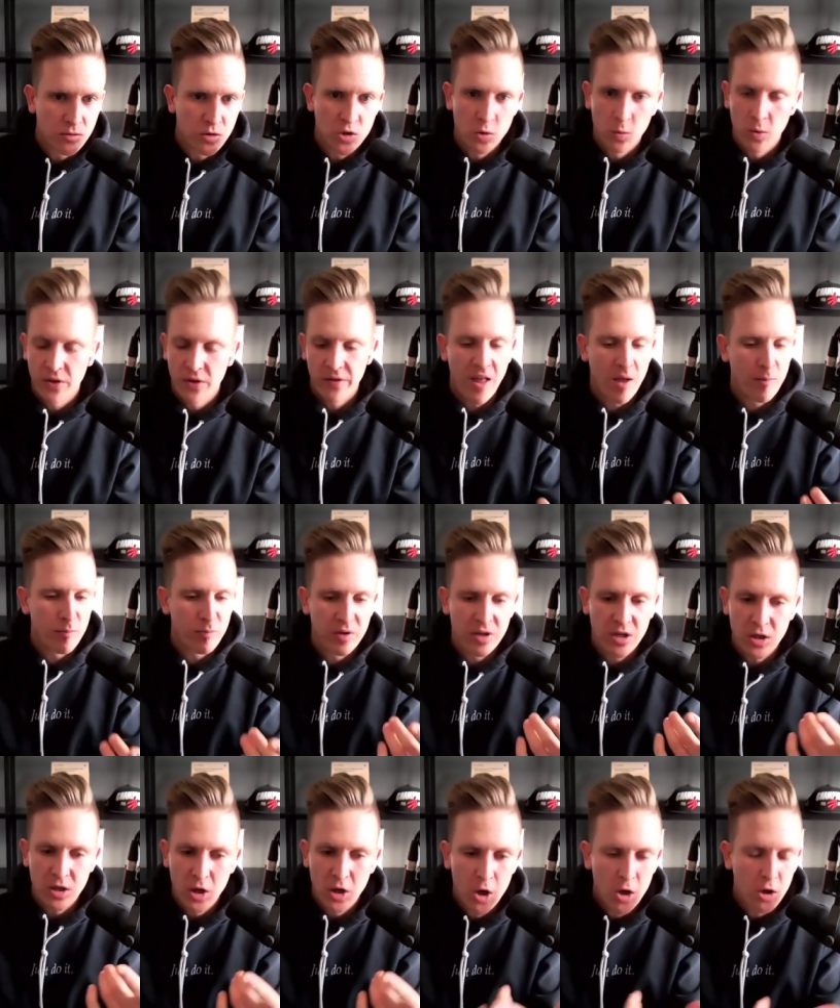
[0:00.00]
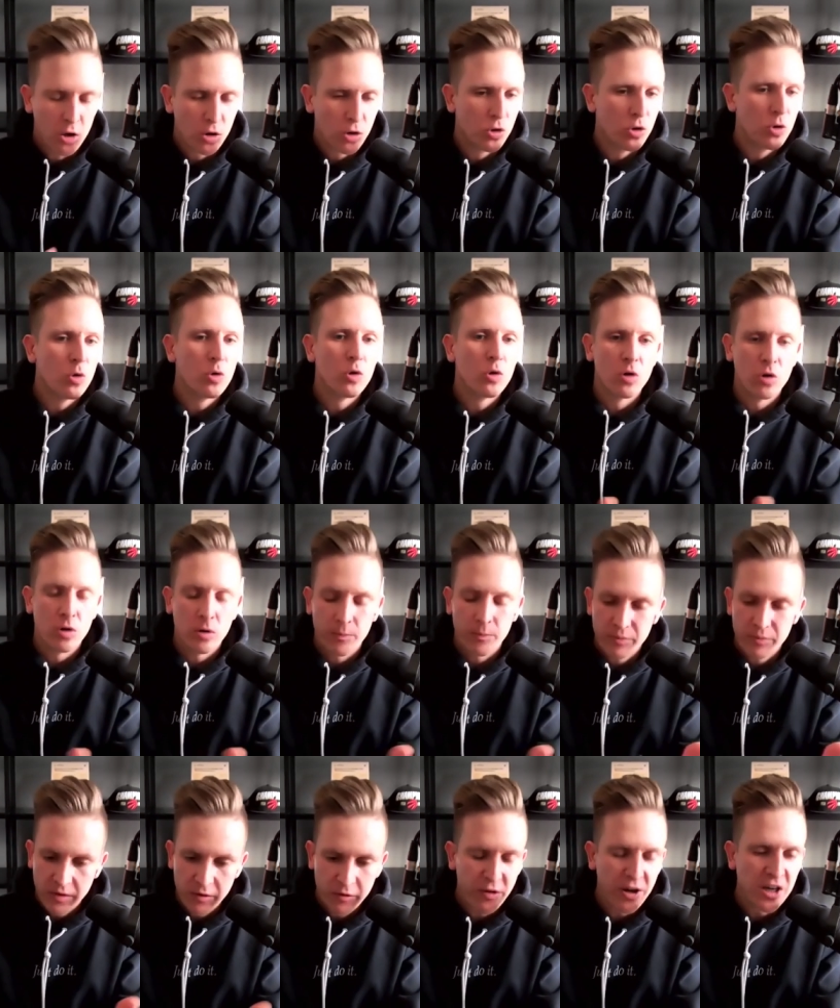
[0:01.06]
So, whether that be Google,
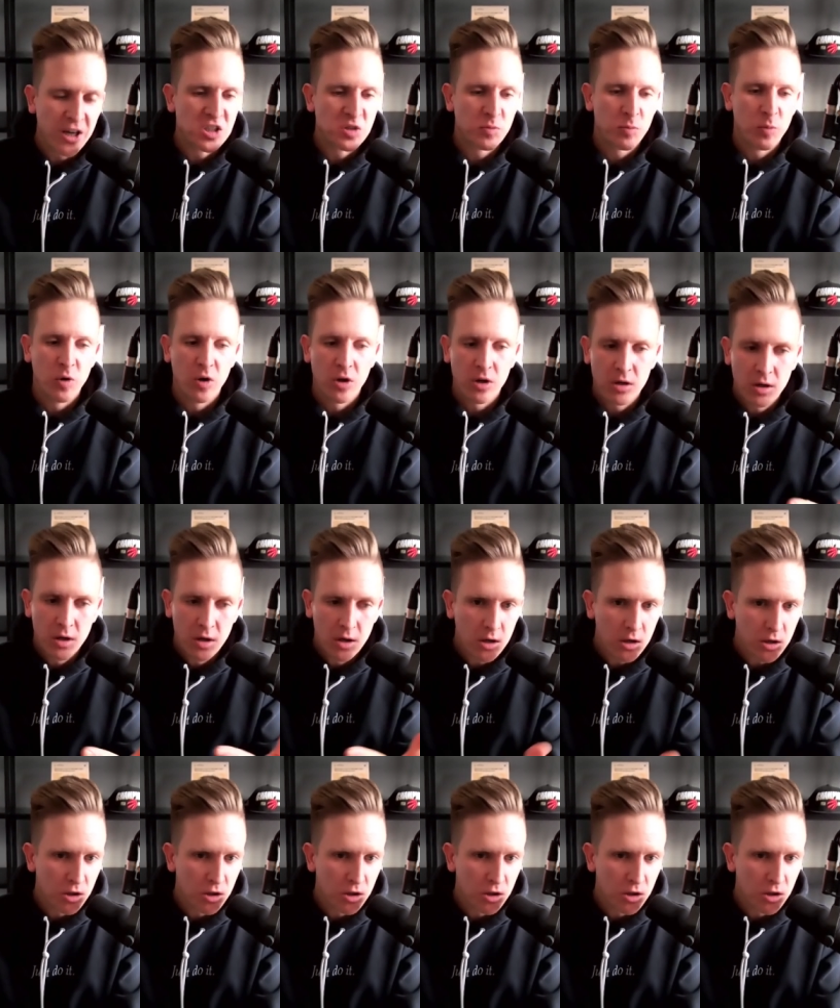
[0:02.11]
Facebook,